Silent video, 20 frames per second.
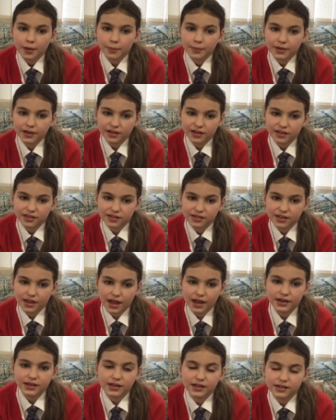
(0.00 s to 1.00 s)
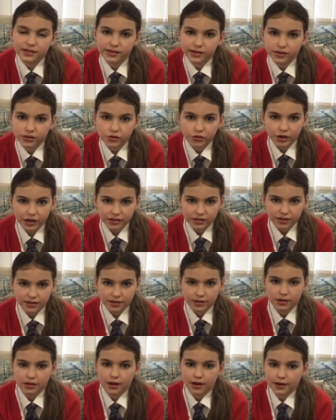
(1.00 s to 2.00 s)
because their need is greater
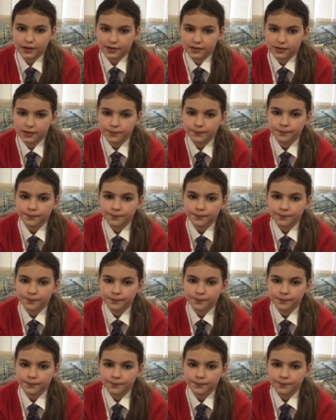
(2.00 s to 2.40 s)
than ours.